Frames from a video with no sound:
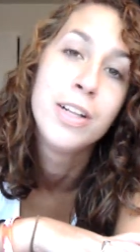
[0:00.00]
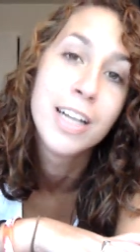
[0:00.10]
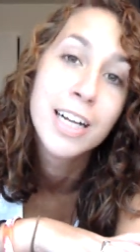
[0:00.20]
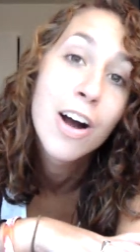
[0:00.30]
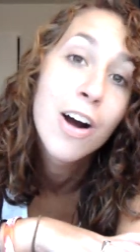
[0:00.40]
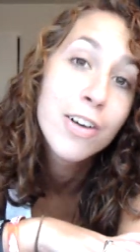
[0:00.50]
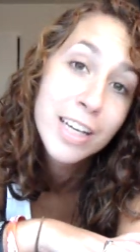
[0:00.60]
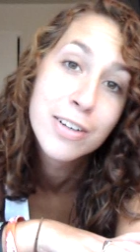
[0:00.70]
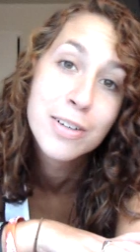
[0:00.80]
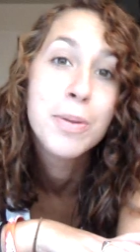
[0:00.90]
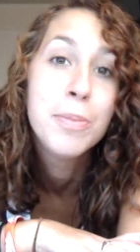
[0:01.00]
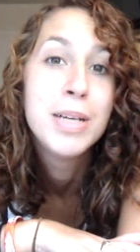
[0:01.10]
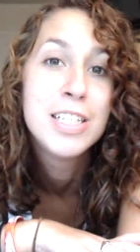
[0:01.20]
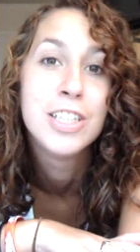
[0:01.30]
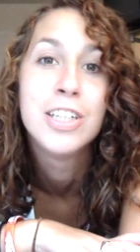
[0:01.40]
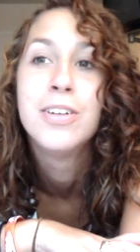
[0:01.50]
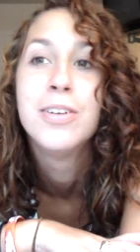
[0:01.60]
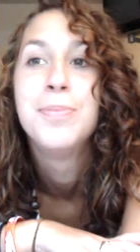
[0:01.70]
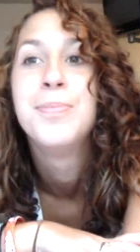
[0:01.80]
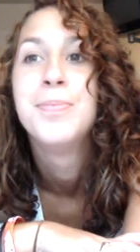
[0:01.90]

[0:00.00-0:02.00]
and they're like, "Oh, Kiera, we missed you."